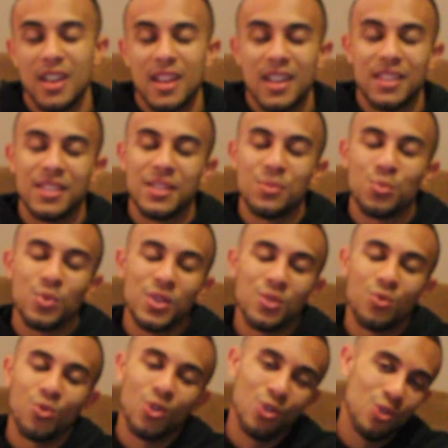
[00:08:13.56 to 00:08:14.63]
And then we
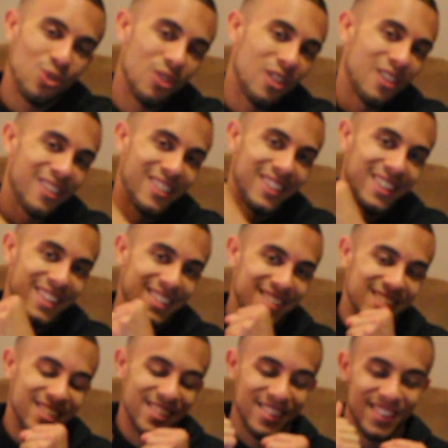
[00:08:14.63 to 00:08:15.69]
roll on
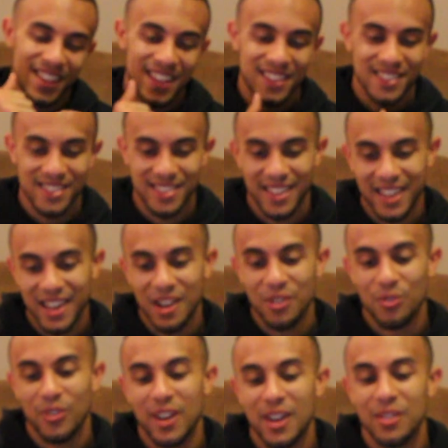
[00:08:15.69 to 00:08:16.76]
into that second
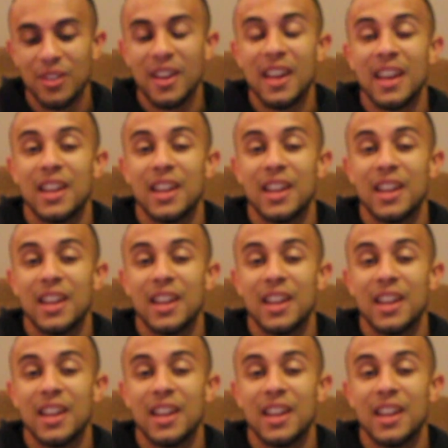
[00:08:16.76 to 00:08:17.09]
round,